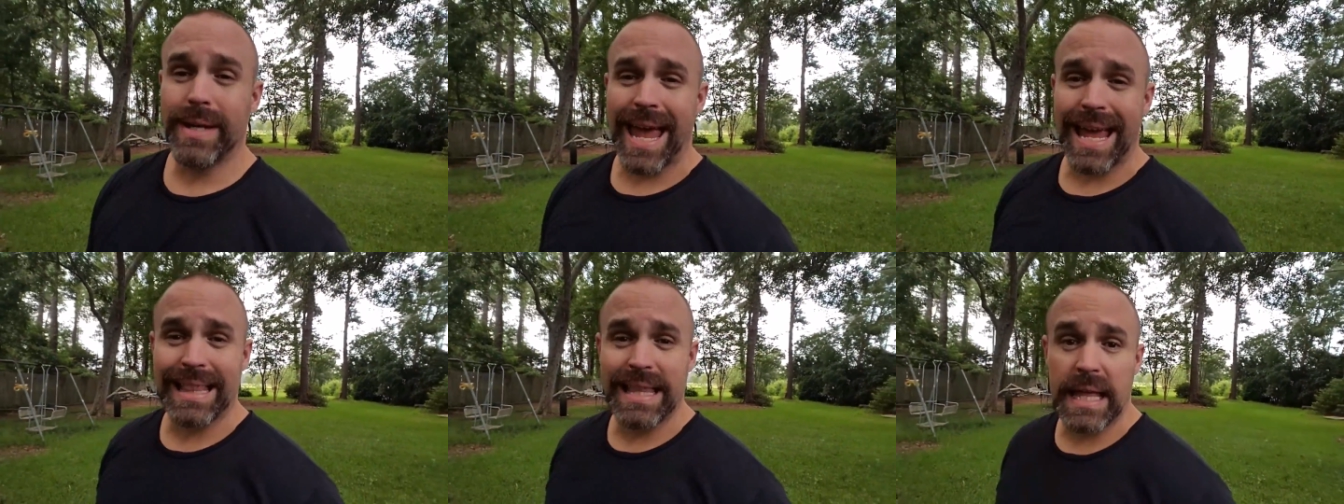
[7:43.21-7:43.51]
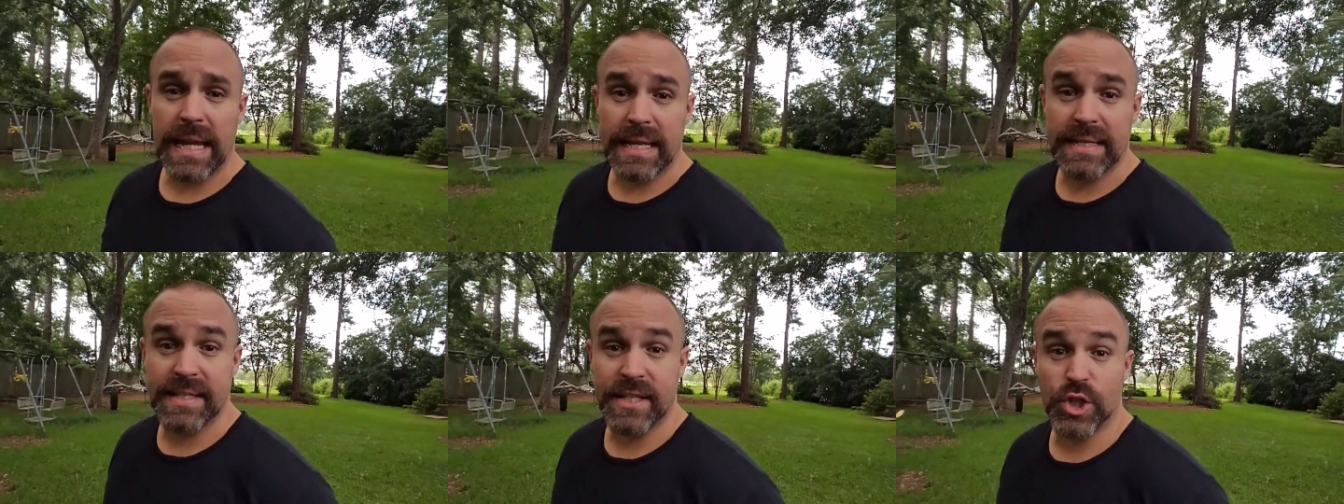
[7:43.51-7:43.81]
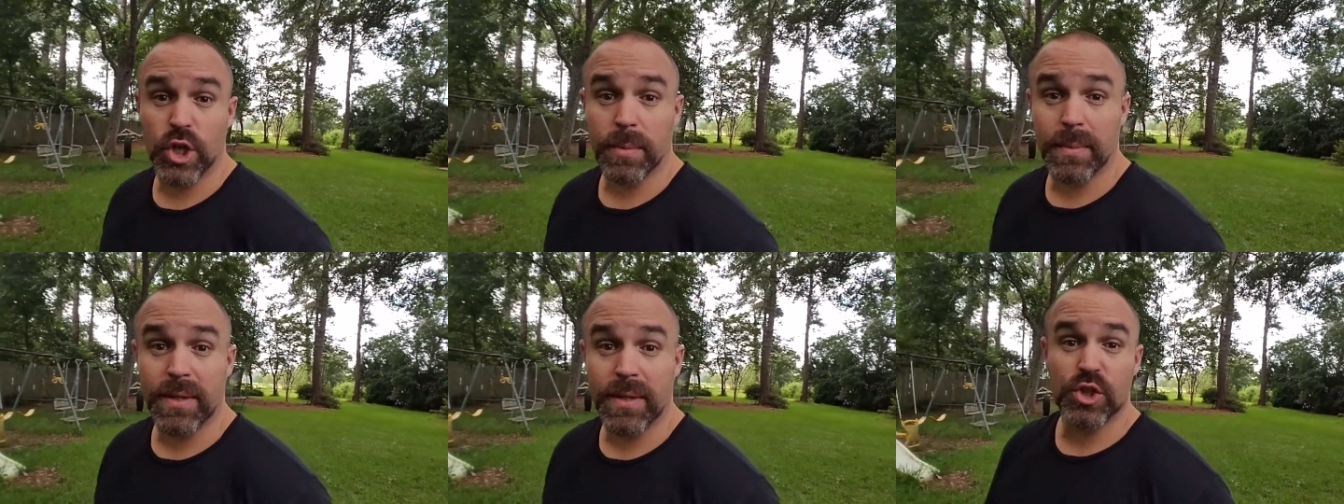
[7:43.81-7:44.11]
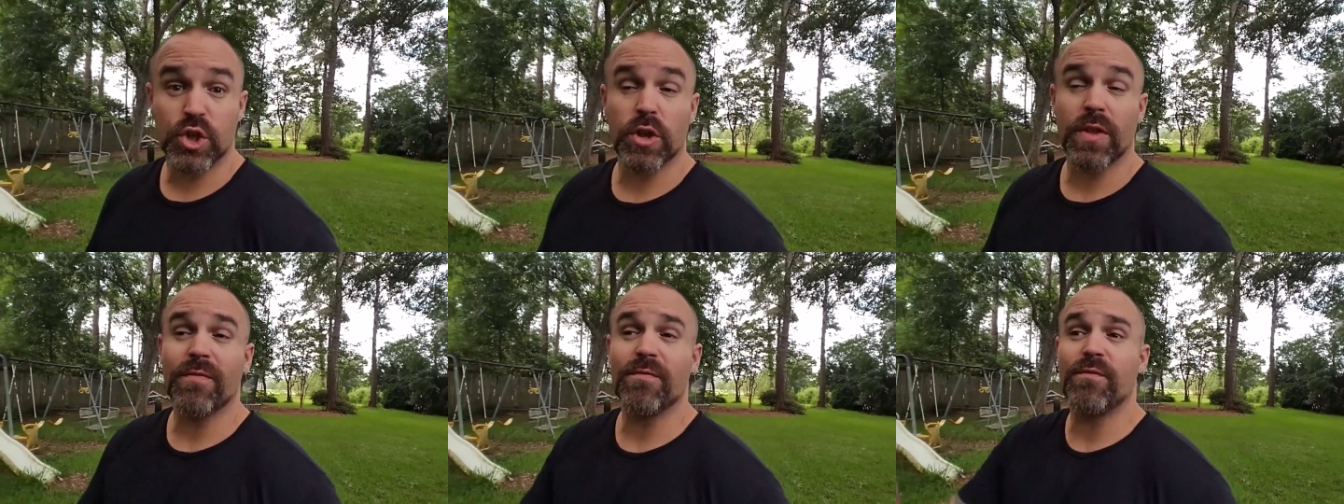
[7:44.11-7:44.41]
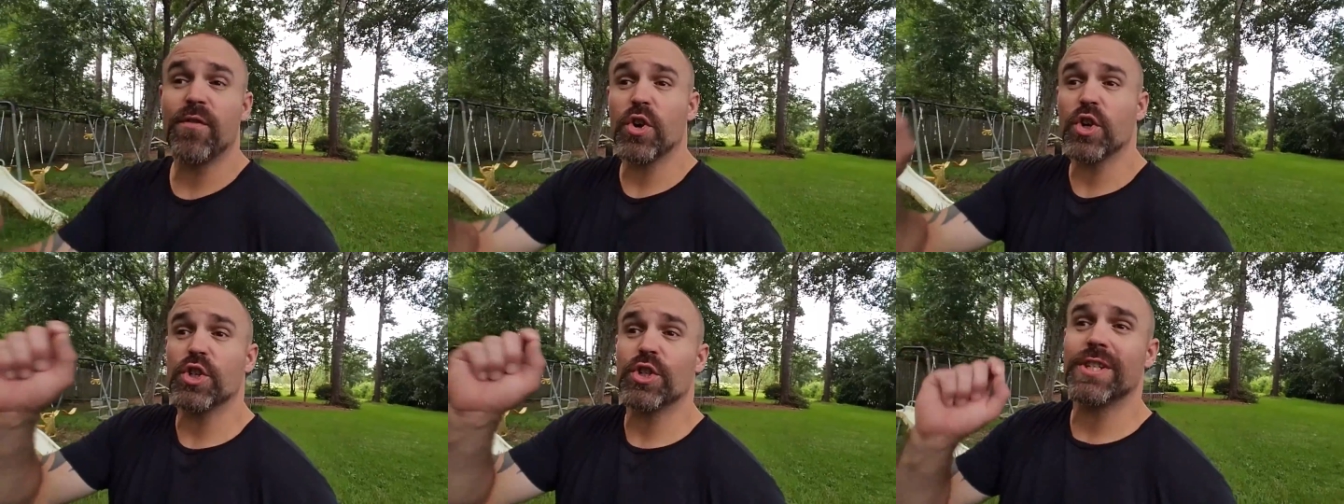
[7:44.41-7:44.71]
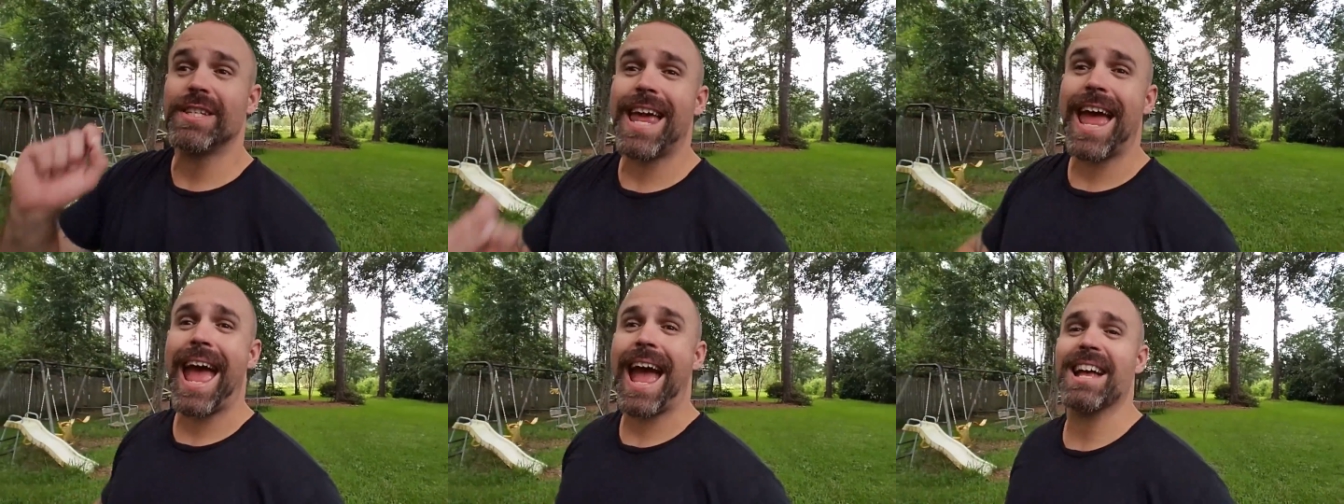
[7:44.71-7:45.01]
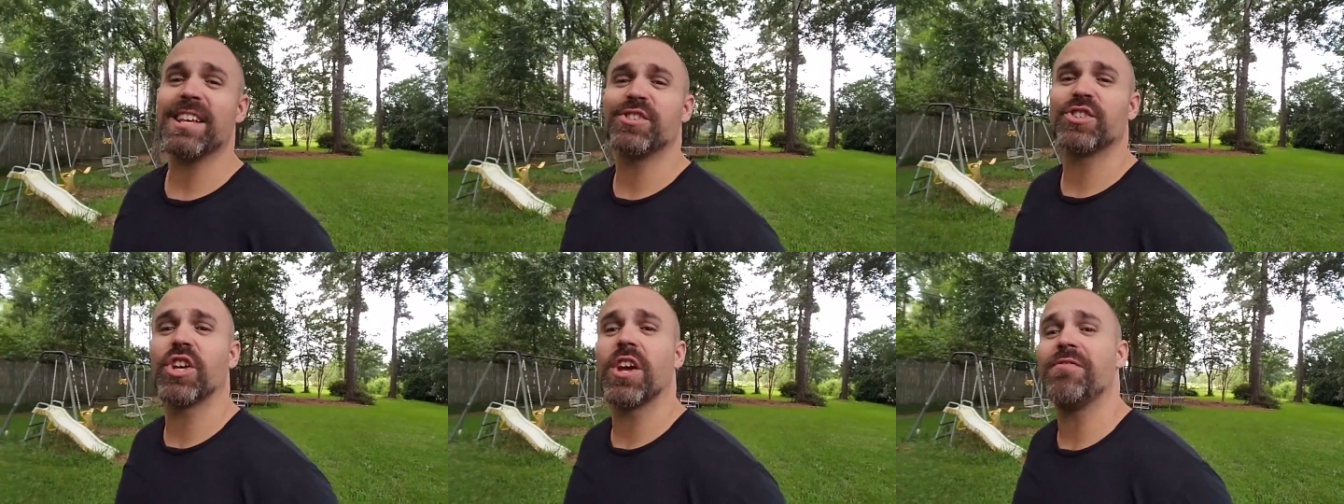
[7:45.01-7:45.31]
ladies and gentlemen, so the first
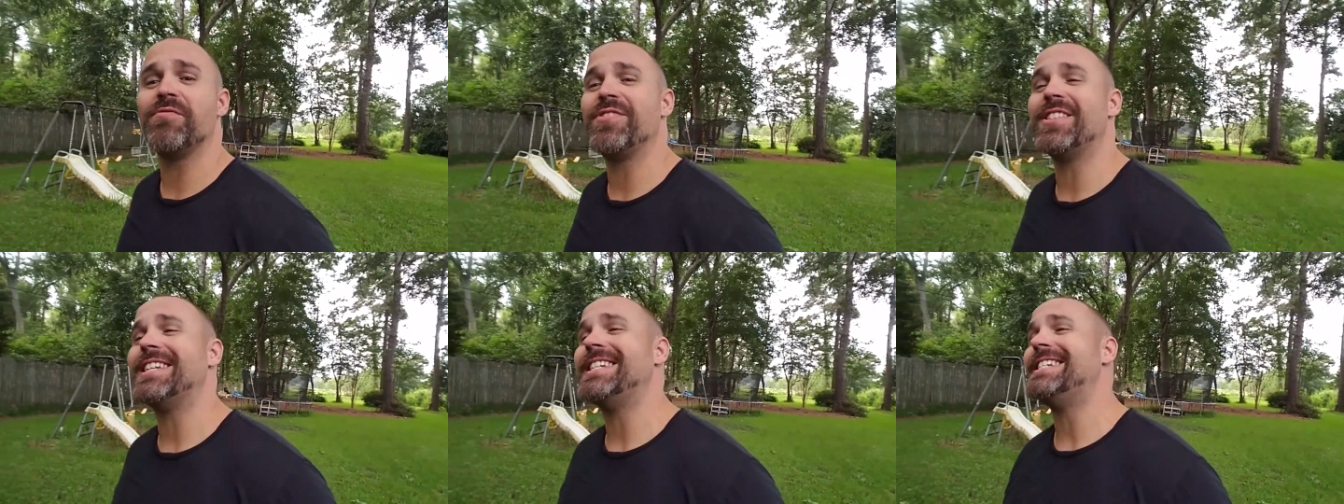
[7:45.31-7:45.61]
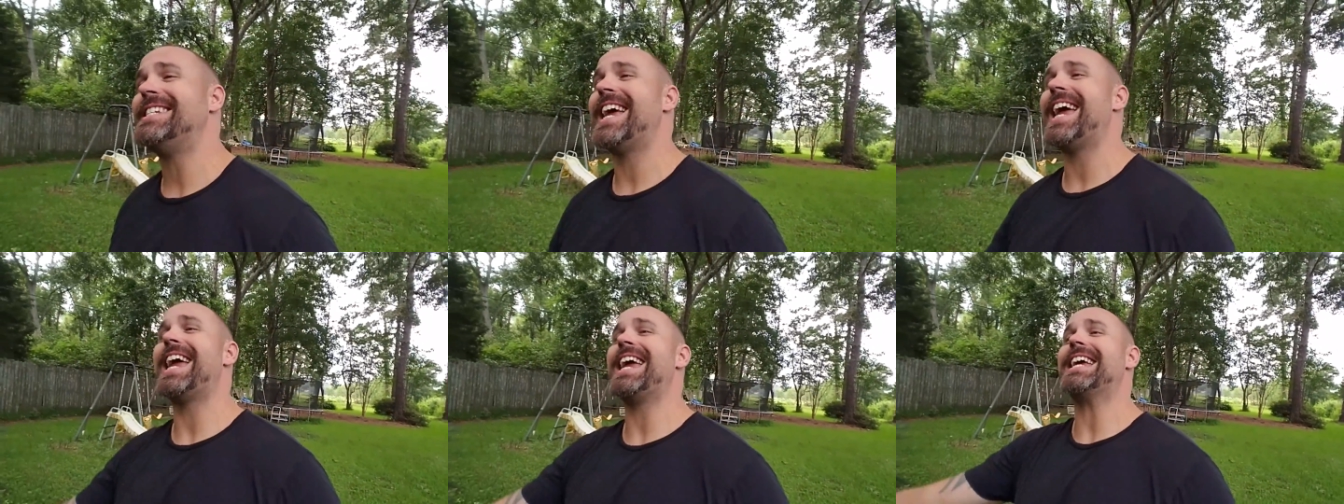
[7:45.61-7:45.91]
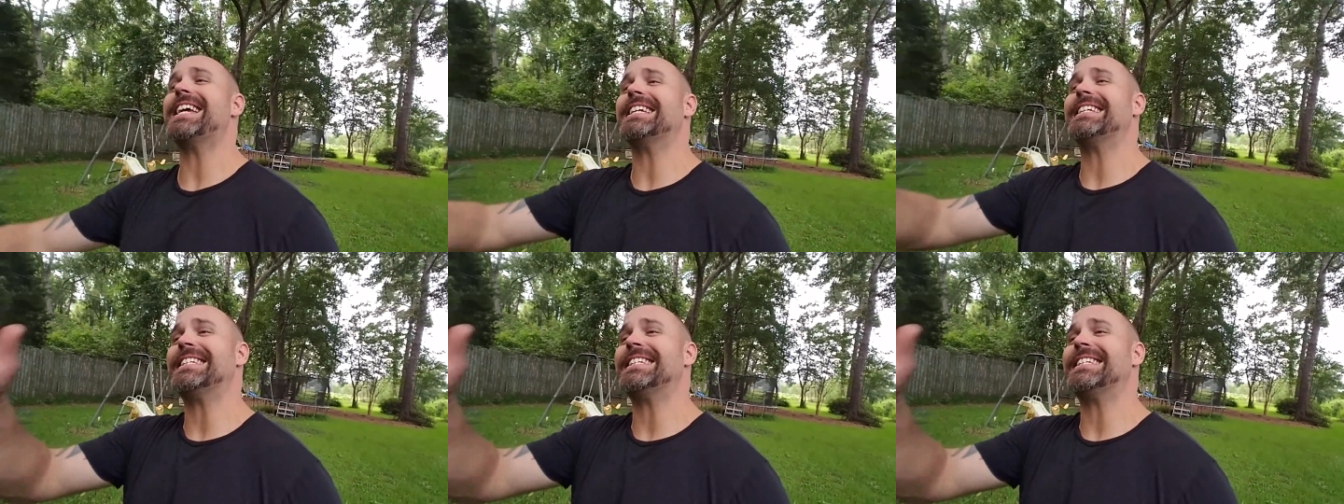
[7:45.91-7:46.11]
task of the day is